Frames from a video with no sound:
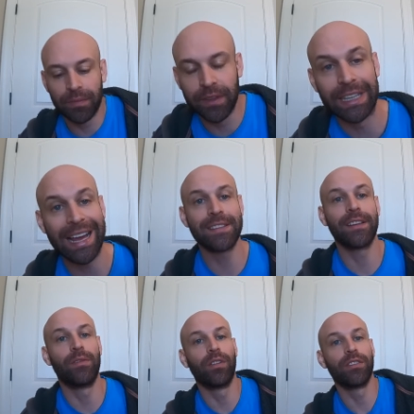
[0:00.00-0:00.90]
The last
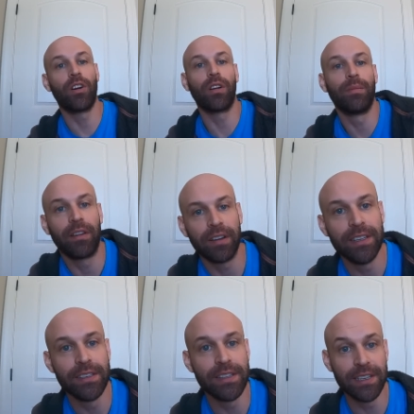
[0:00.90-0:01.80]
thing I wanted to talk about
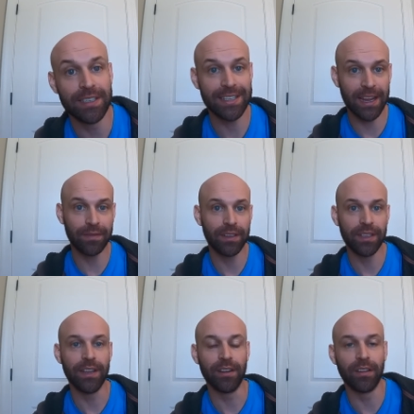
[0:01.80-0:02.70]
is the safety
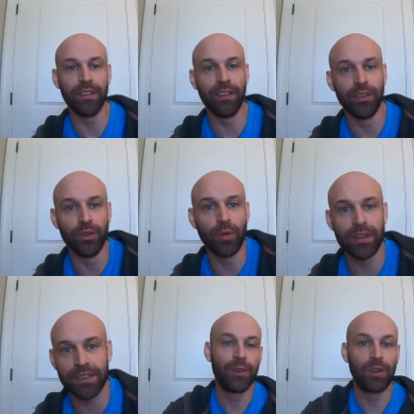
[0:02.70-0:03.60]
here in the
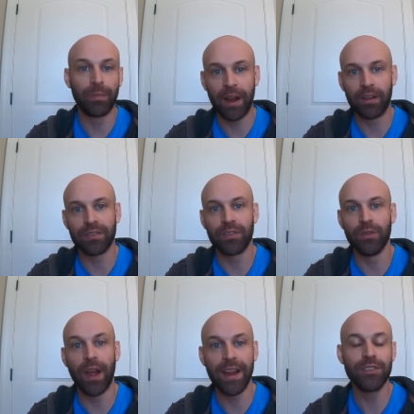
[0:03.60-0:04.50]
US. You compare it
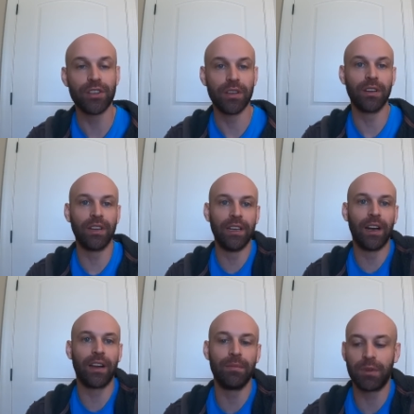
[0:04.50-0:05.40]
to Asia. Again,
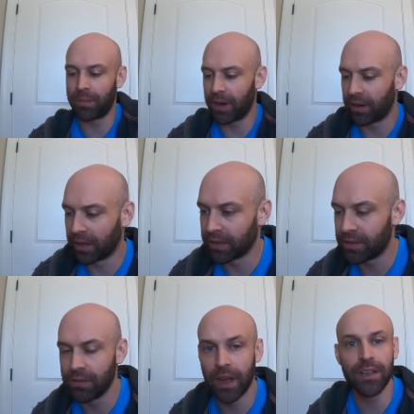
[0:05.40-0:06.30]
I keep comparing it
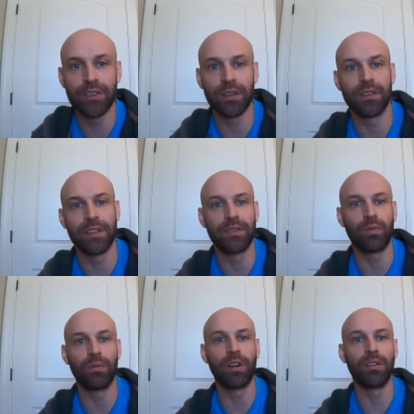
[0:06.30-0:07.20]
to Asia because that's
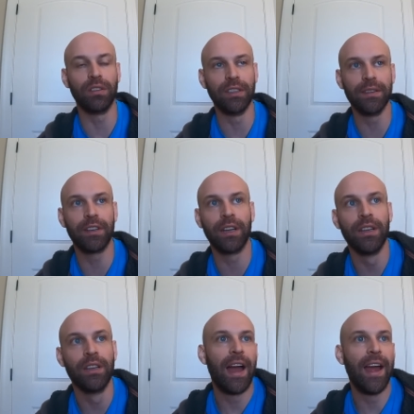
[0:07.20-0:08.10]
where I'm currently living.
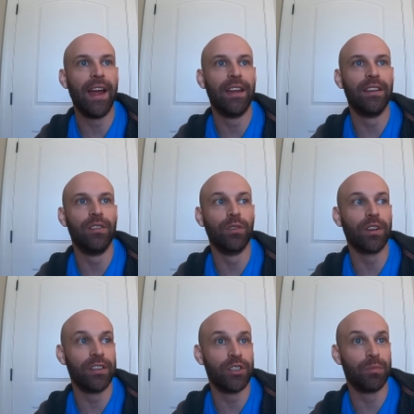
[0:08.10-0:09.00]
And you look at